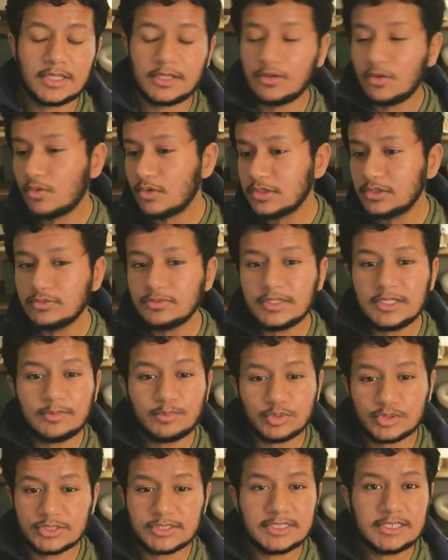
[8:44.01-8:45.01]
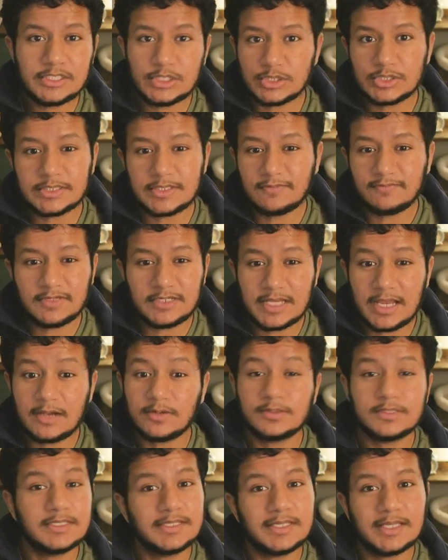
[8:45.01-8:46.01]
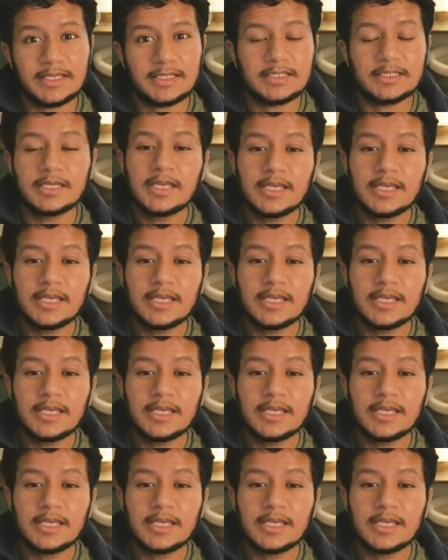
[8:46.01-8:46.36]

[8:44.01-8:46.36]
or you need procedures every now and then,